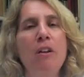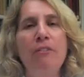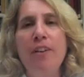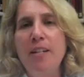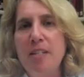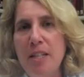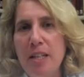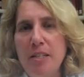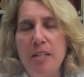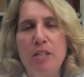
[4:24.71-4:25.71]
facing
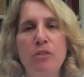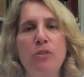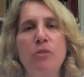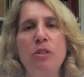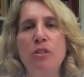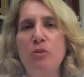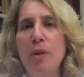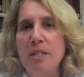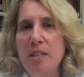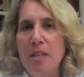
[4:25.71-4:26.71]
these issues and
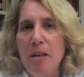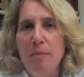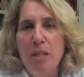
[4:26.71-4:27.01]
addressing them